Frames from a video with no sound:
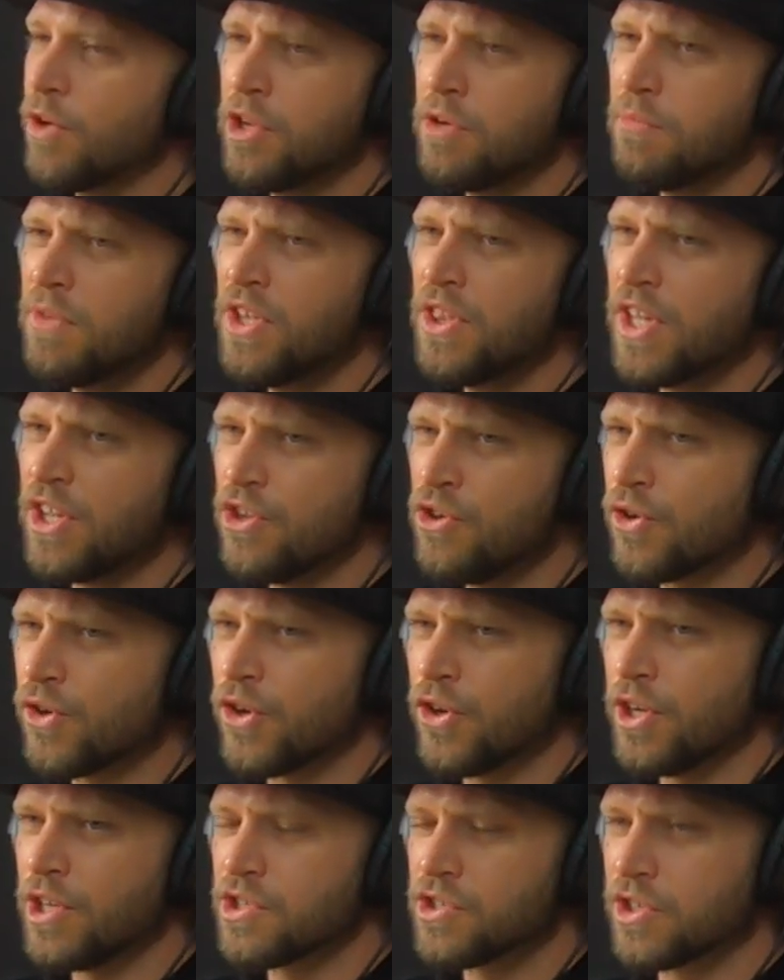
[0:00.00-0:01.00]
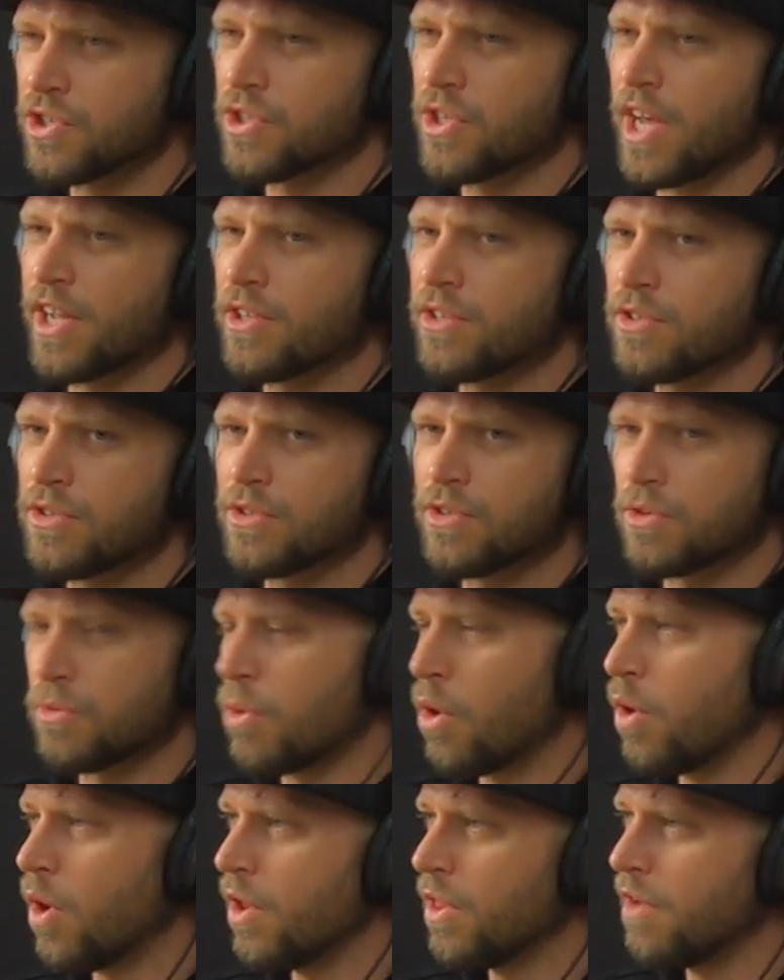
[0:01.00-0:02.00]
what do you mean that you couldn't just like
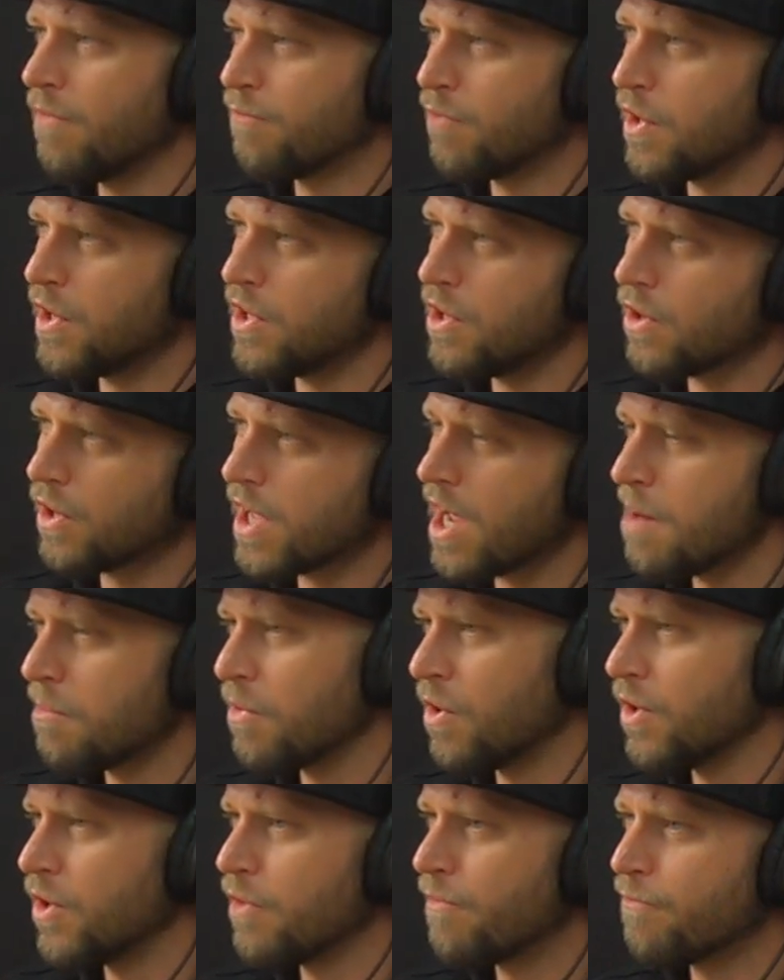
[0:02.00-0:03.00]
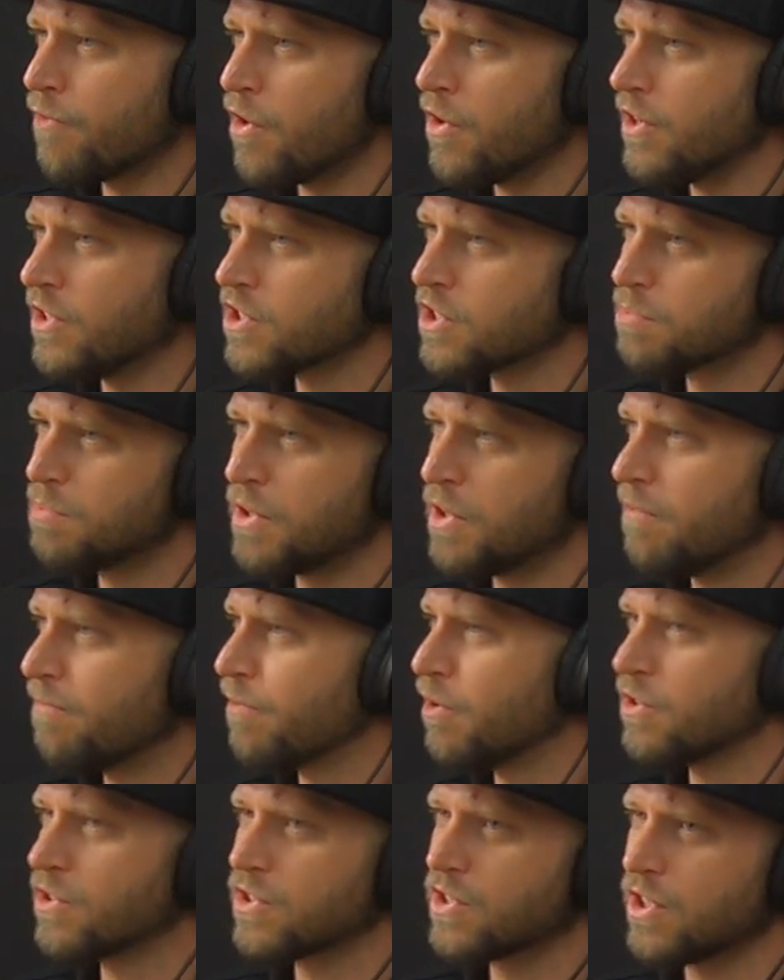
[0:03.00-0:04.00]
throw on the video camera on your phone and spit a
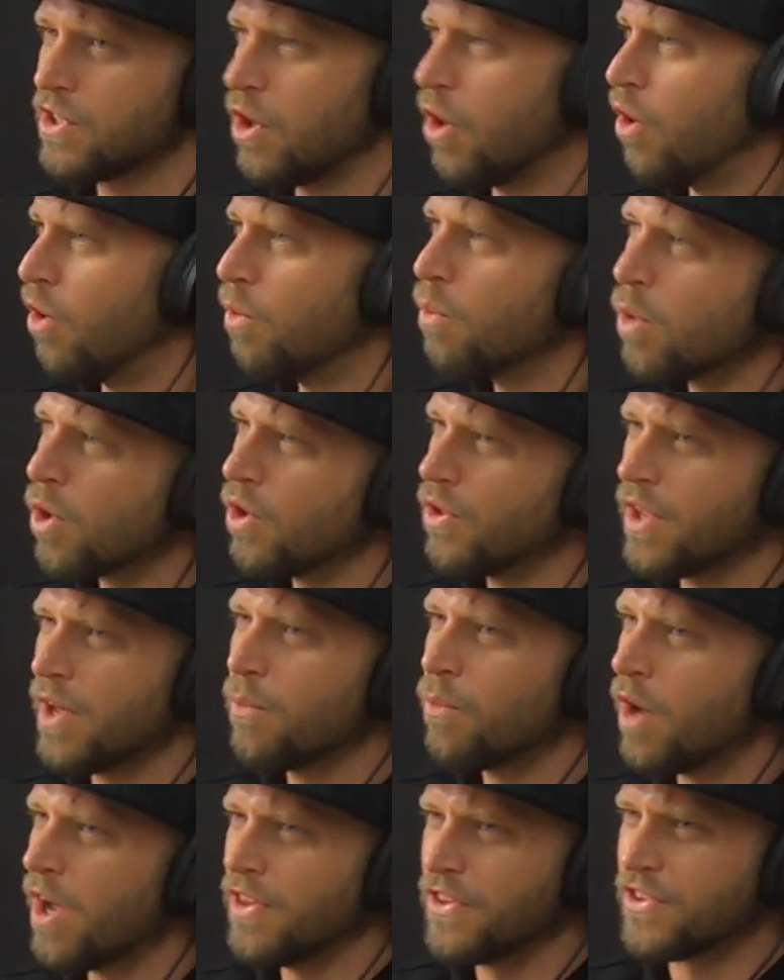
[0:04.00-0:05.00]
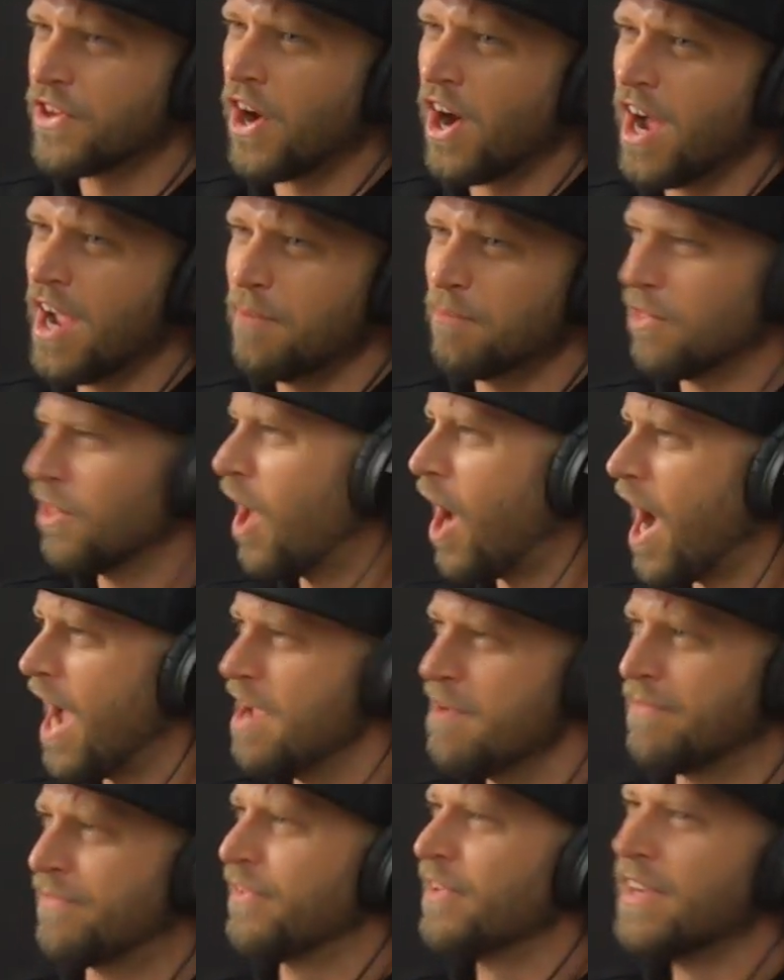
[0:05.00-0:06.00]
verse to the whole world at one time
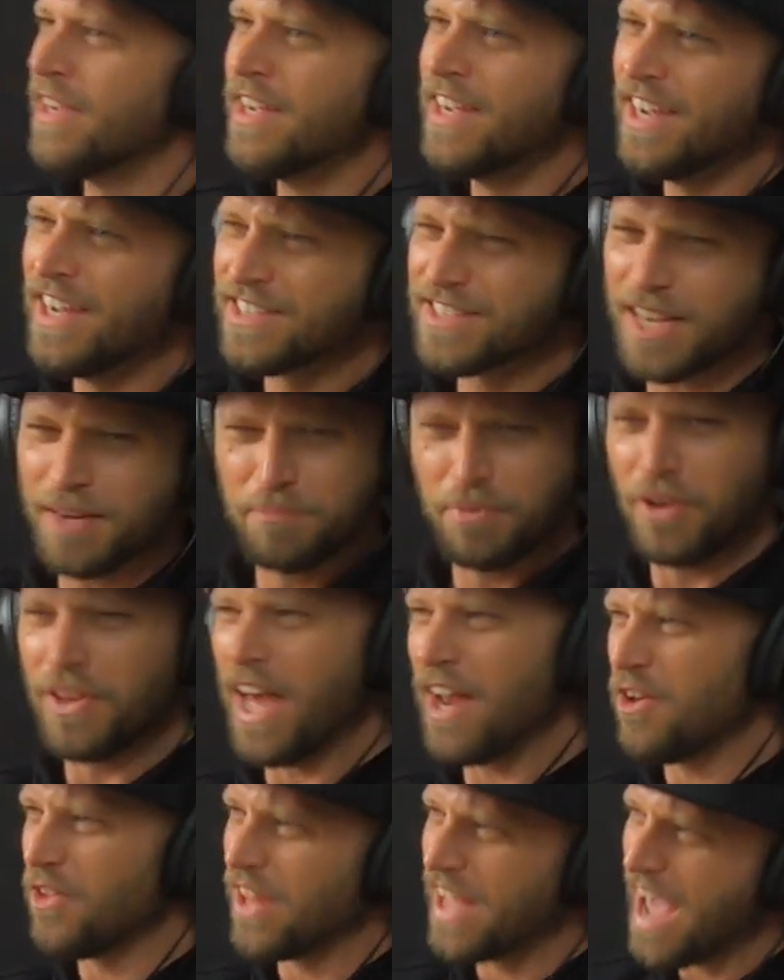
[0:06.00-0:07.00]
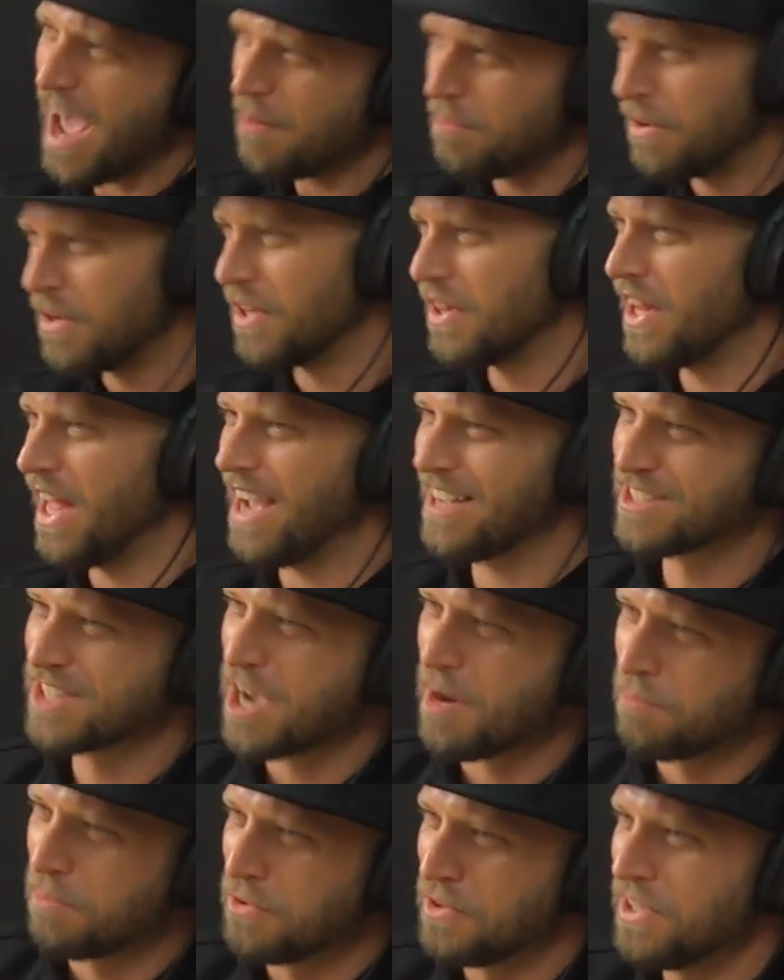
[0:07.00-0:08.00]
live? It's like, bro, that only happened in the last
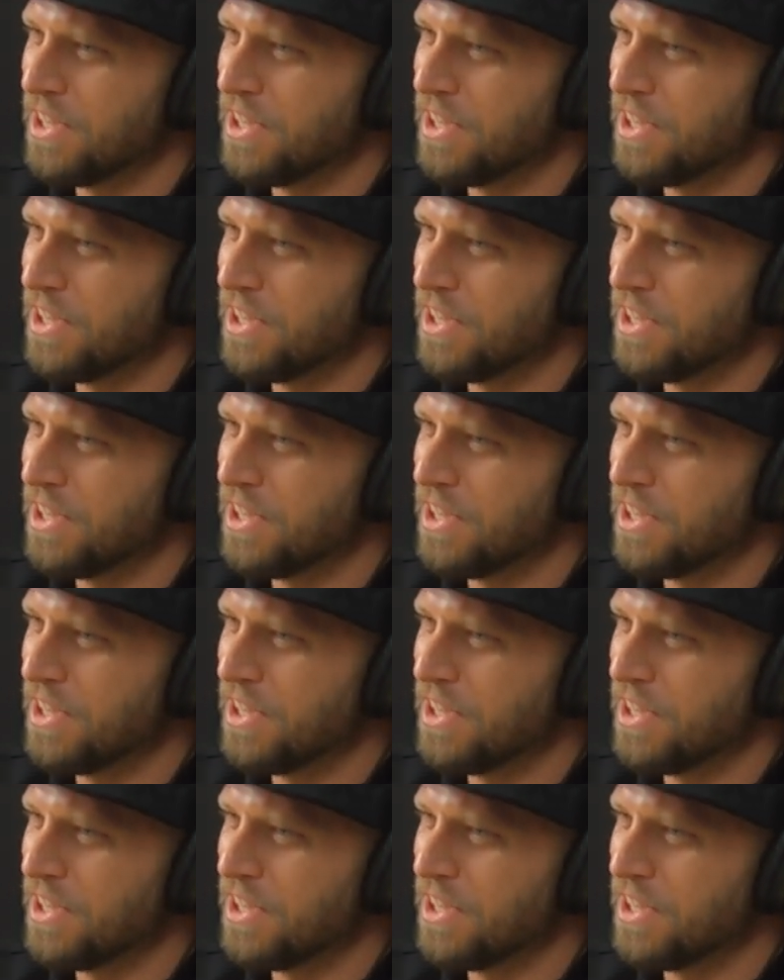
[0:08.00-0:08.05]
couple